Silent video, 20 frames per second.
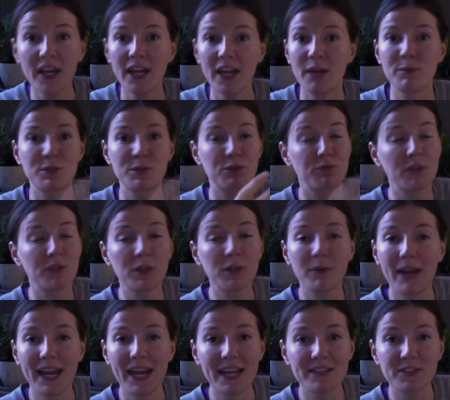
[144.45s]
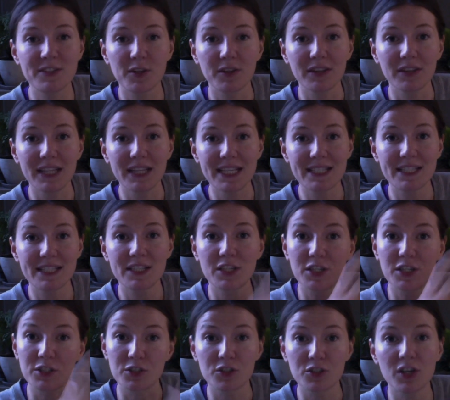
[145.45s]
It was a real hands-on lesson,
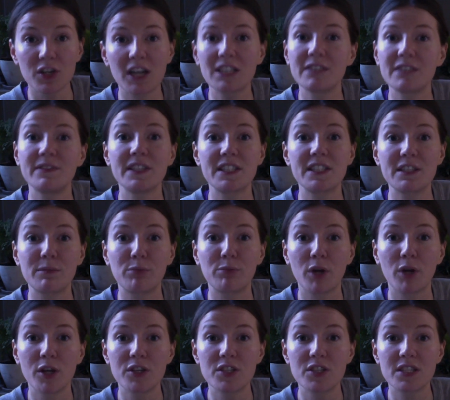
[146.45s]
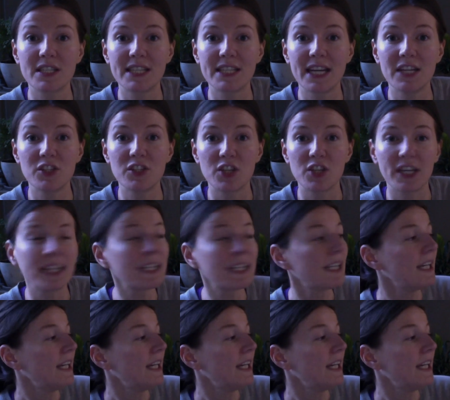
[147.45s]
constructivist approach to teaching,